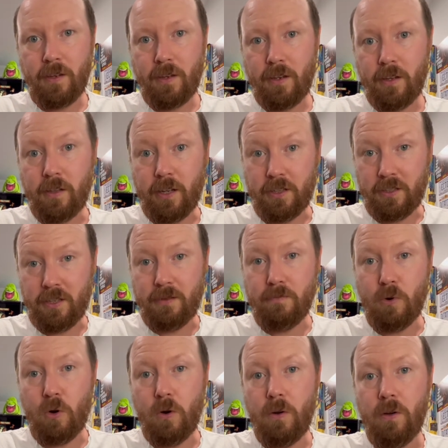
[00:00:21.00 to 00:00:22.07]
collecting
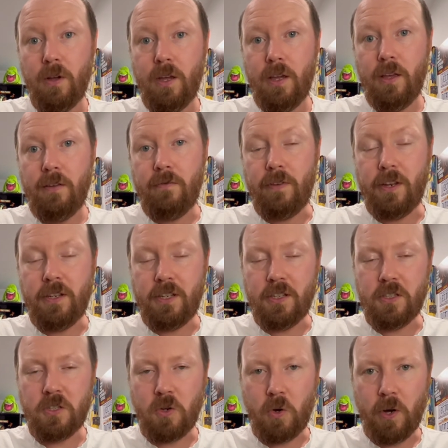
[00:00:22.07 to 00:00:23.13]
more
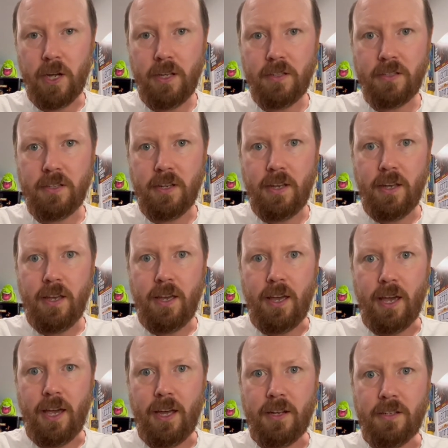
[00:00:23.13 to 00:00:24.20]
vintage toys
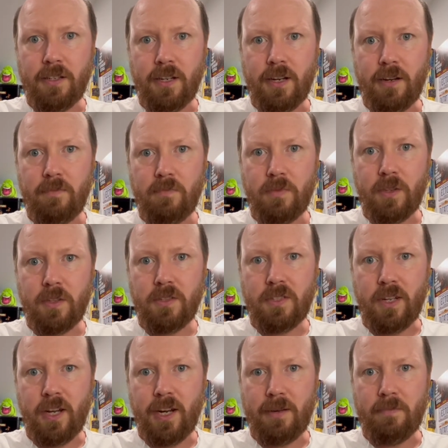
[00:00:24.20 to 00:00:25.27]
and um,
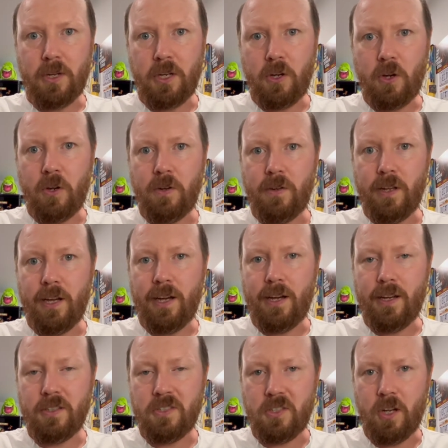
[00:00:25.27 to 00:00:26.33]
starting my own
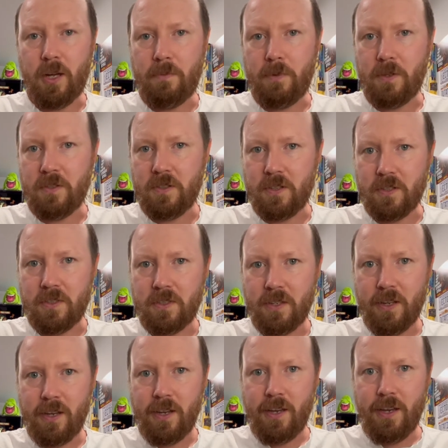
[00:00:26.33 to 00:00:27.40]
uh, side business.
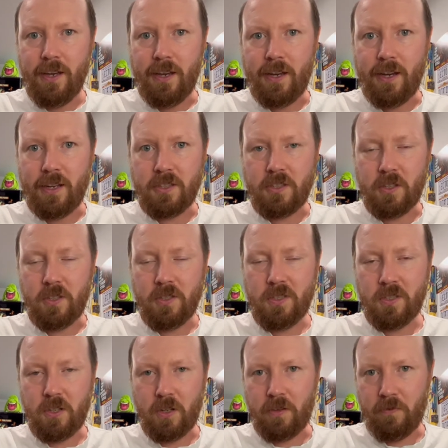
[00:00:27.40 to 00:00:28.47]
so this
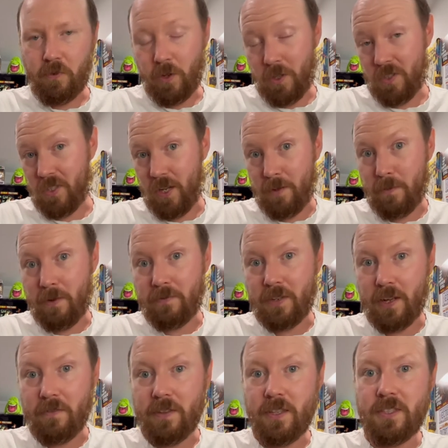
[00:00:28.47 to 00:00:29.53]
is not the first time I've
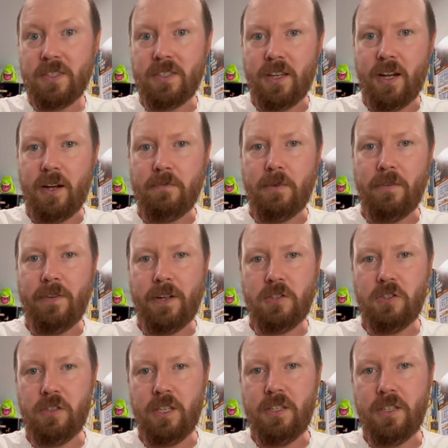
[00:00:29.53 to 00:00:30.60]
done this. Um, I've
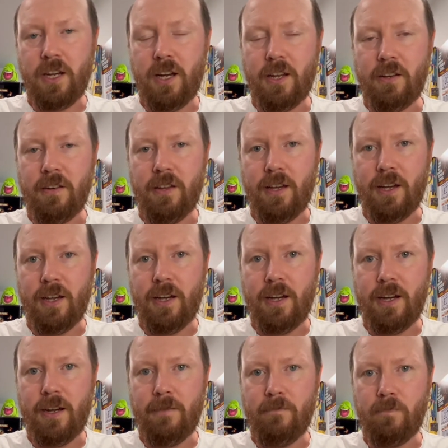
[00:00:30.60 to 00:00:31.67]
actually done
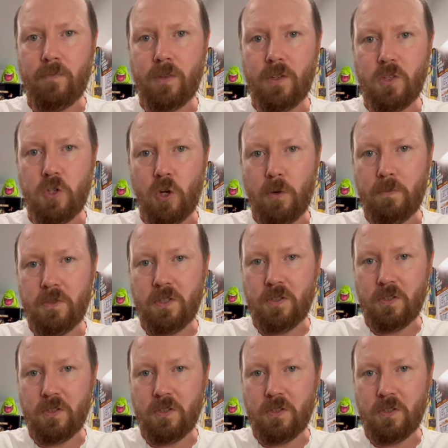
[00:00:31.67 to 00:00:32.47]
um, shops and